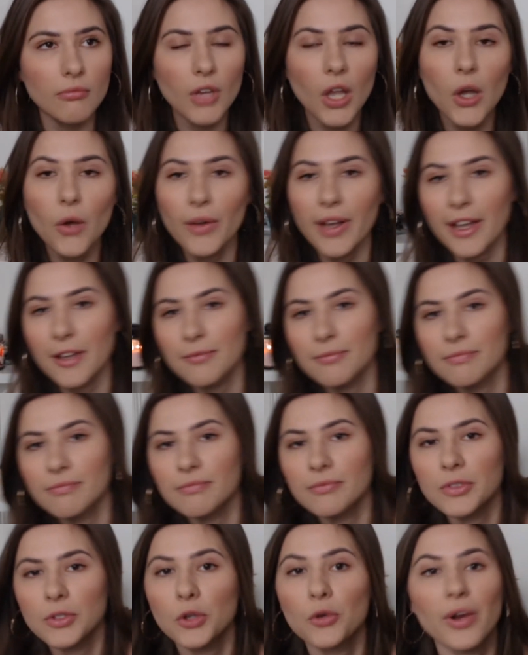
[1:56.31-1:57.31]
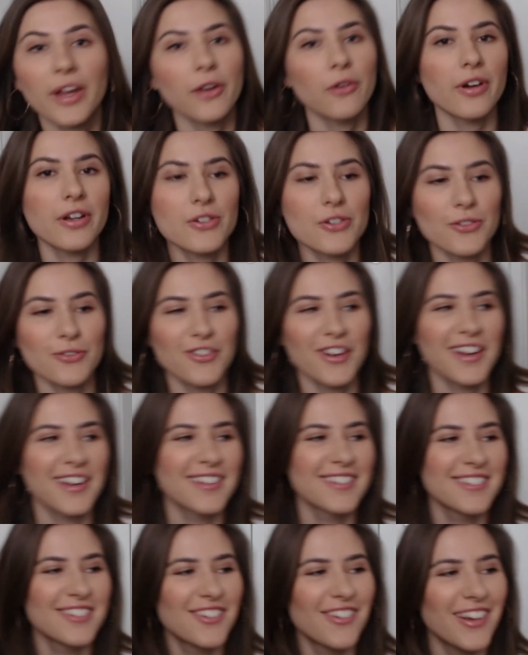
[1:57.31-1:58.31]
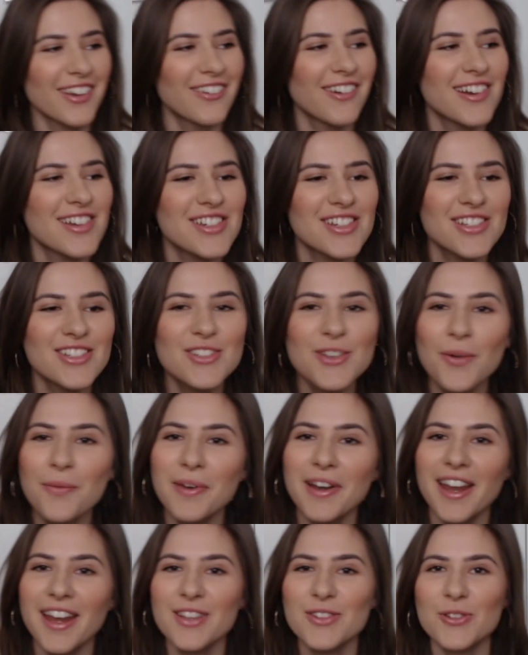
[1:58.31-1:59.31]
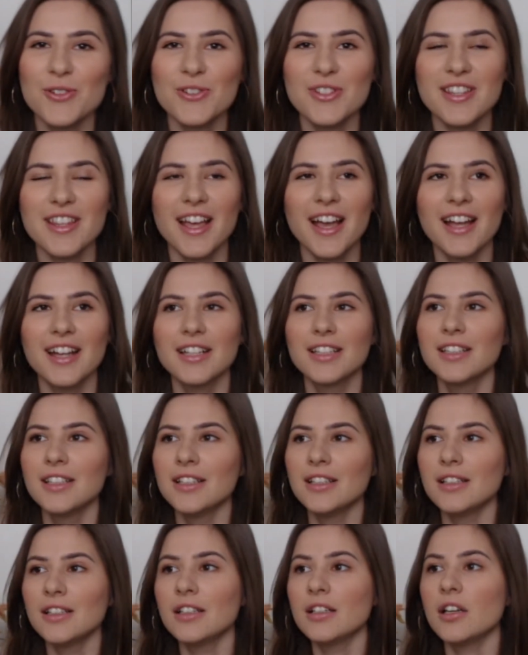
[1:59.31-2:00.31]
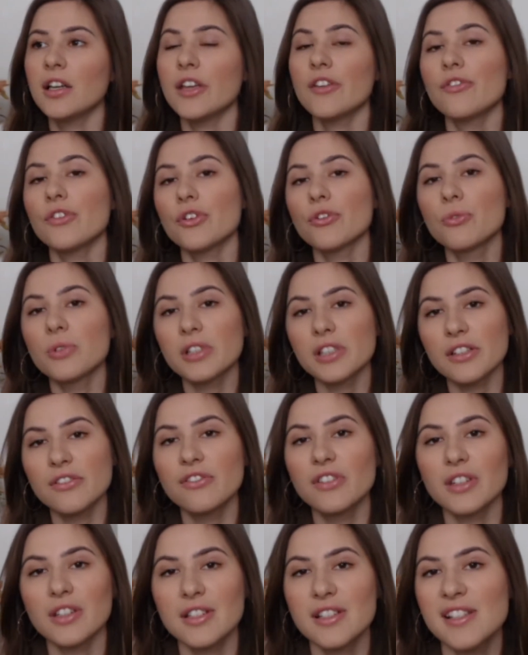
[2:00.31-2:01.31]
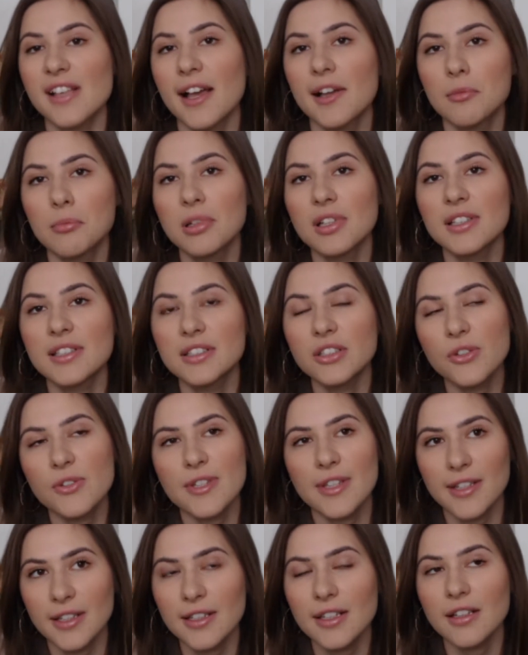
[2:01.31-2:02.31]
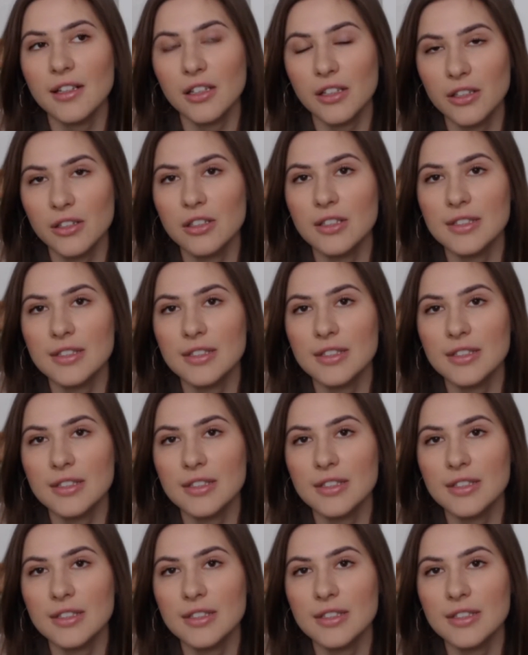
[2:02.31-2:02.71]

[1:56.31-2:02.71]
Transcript: Okay, great question, right? Great question. So many answers to that. If you're really feeling sad, please go see a clinical